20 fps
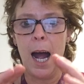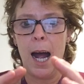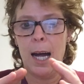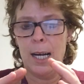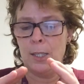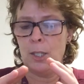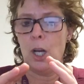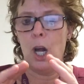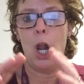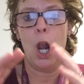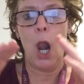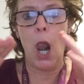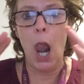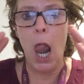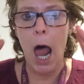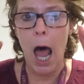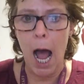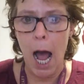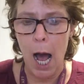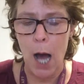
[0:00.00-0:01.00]
as a
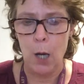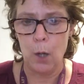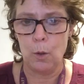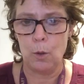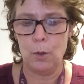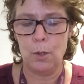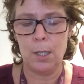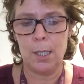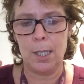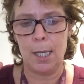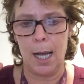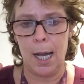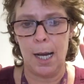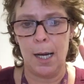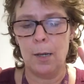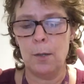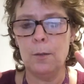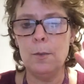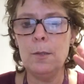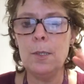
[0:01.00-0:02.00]
loud
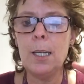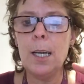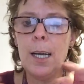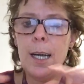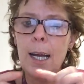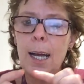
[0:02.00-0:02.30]
sound